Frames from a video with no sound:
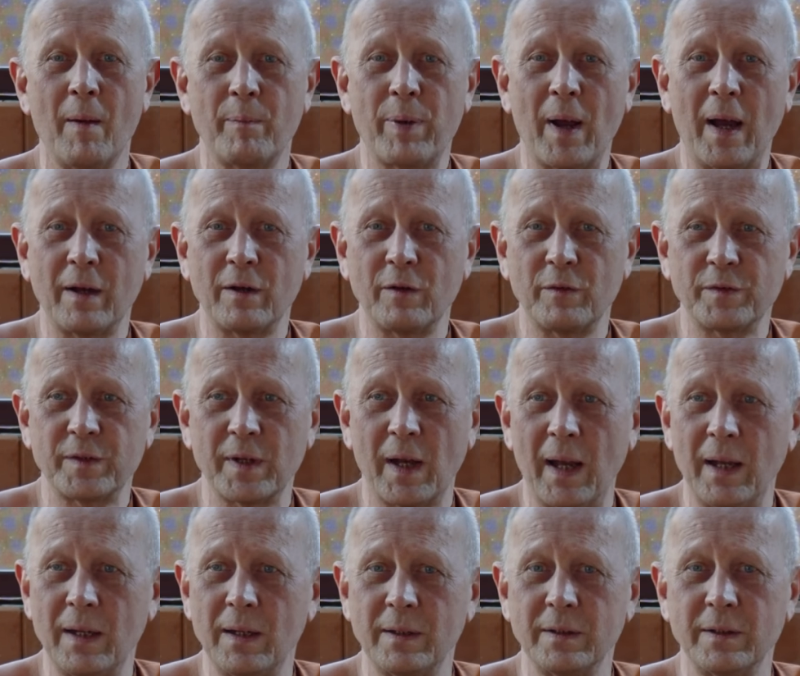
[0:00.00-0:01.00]
part of
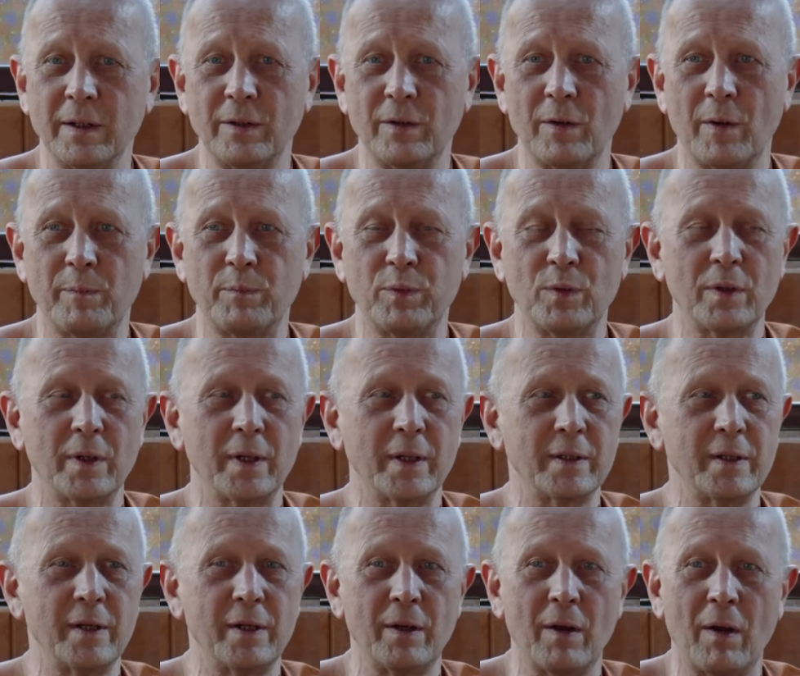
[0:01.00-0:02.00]
Thailand, you know,
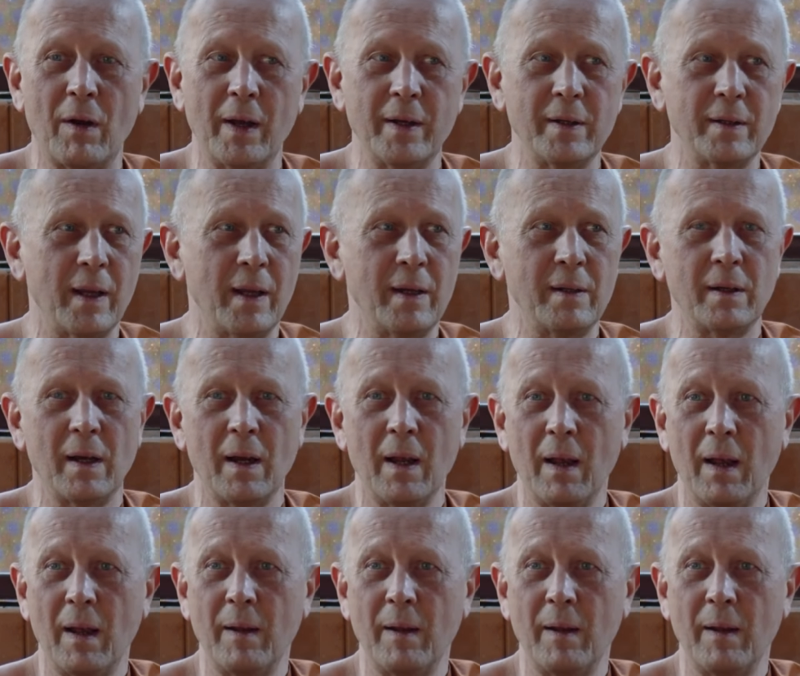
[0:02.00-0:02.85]
Phuket, you know, and, and,